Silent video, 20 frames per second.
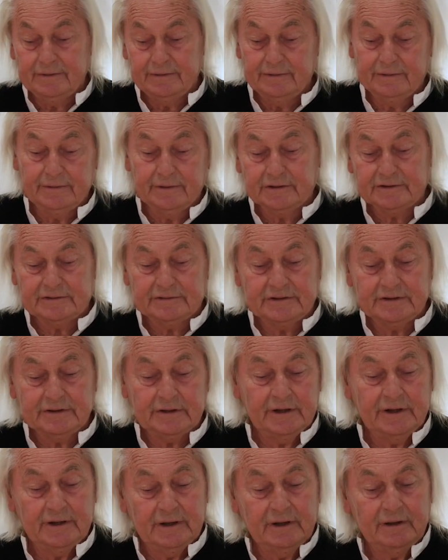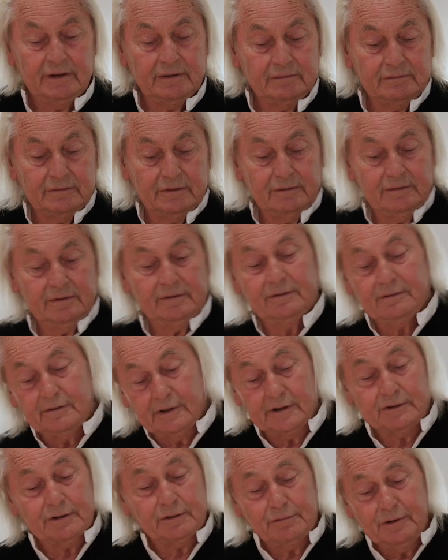not a
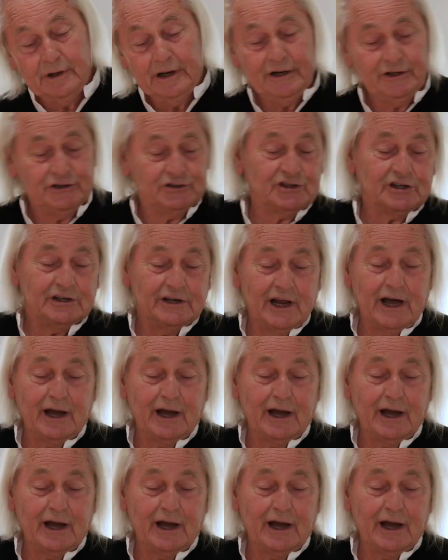religion,